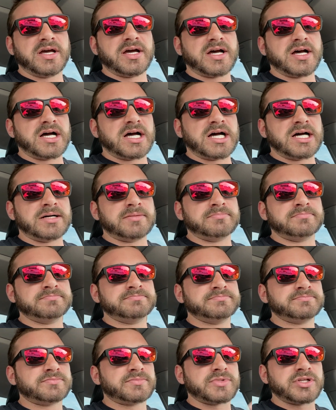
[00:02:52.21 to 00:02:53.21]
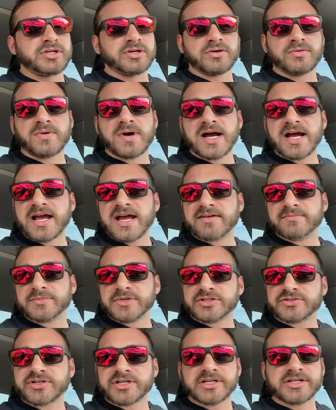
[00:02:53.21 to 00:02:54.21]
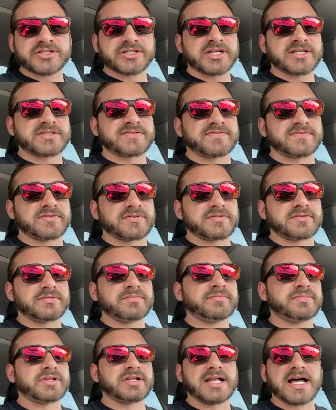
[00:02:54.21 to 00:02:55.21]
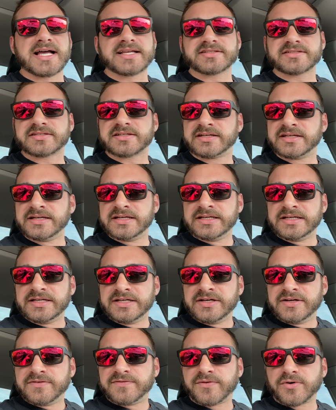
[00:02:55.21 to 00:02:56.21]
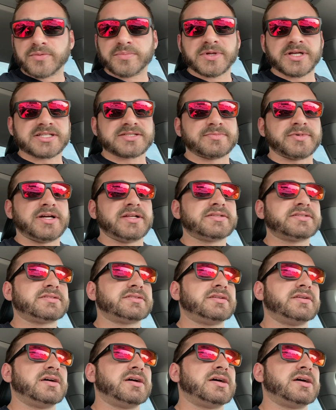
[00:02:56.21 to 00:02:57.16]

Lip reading: why I haven't been training chest for the last 4+ months.